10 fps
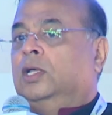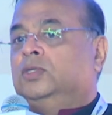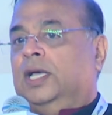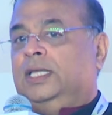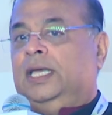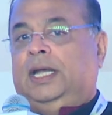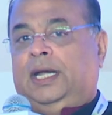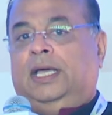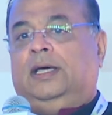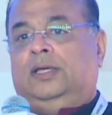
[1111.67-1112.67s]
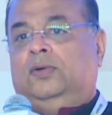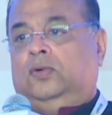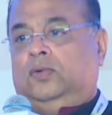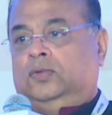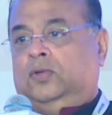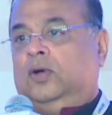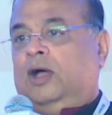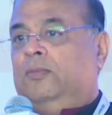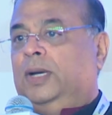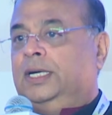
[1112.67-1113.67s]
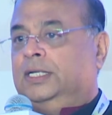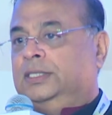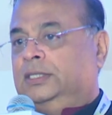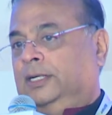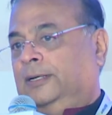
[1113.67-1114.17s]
So I think in India, though government is,